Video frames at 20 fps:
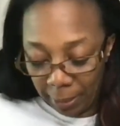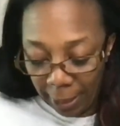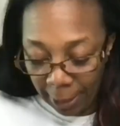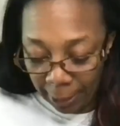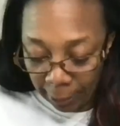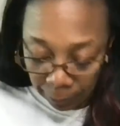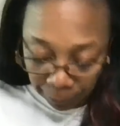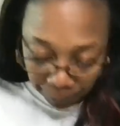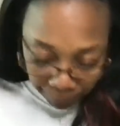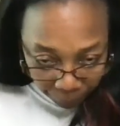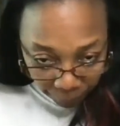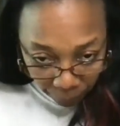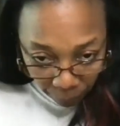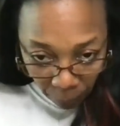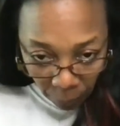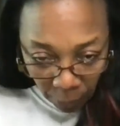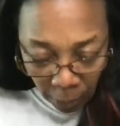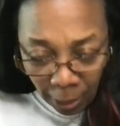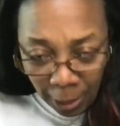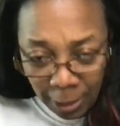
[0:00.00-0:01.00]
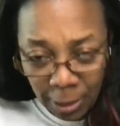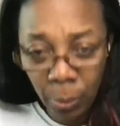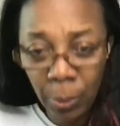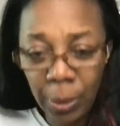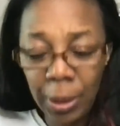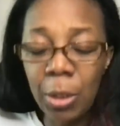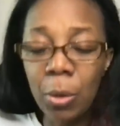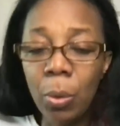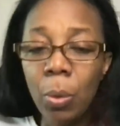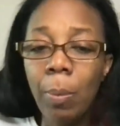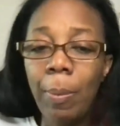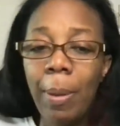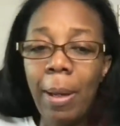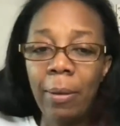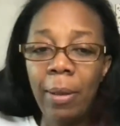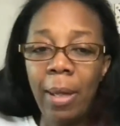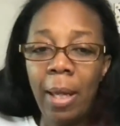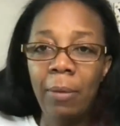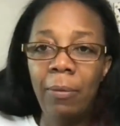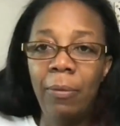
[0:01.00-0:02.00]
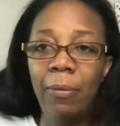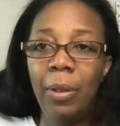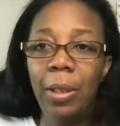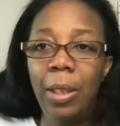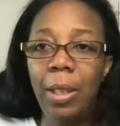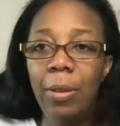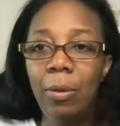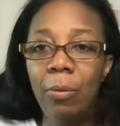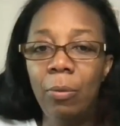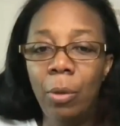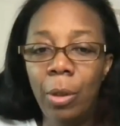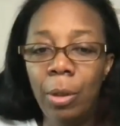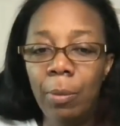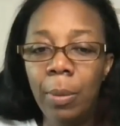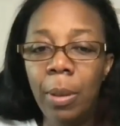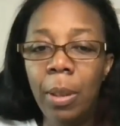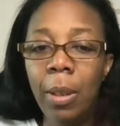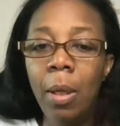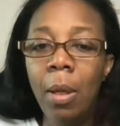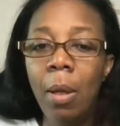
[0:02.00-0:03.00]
Now, let's quickly talk about the elephant in the room.